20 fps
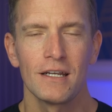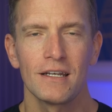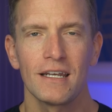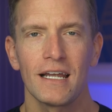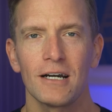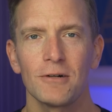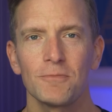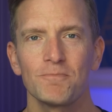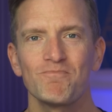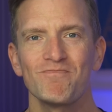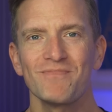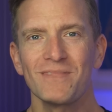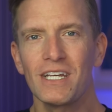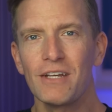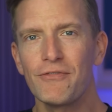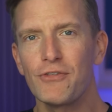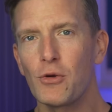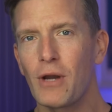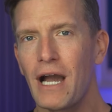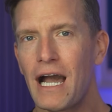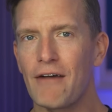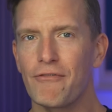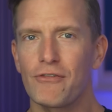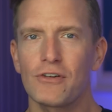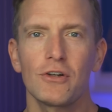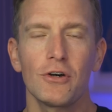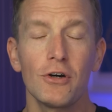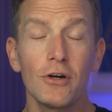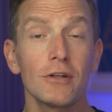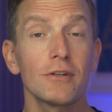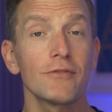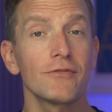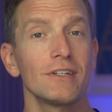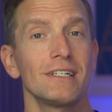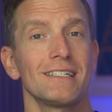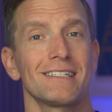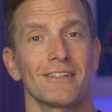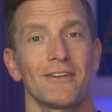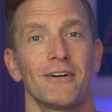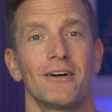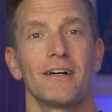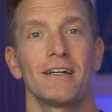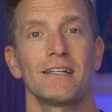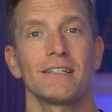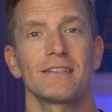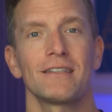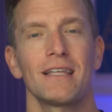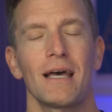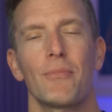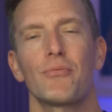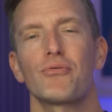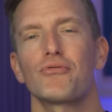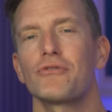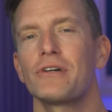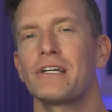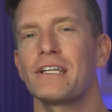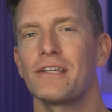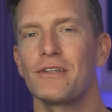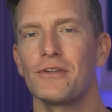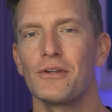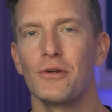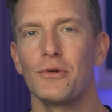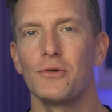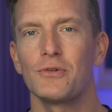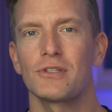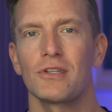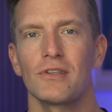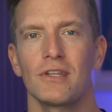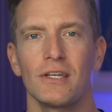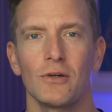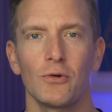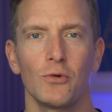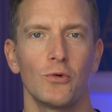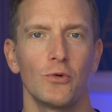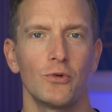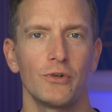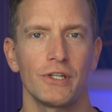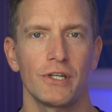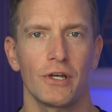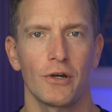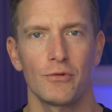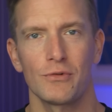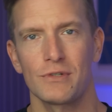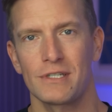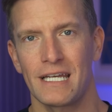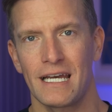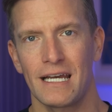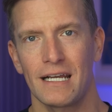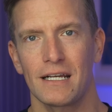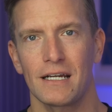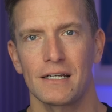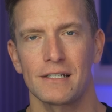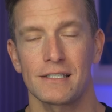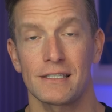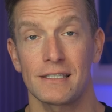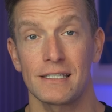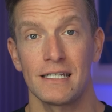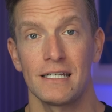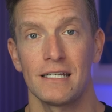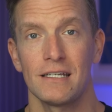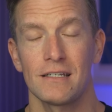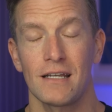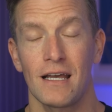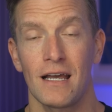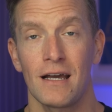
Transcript: Now, if you haven't heard of these guys, they're pretty new to the audio tech scene.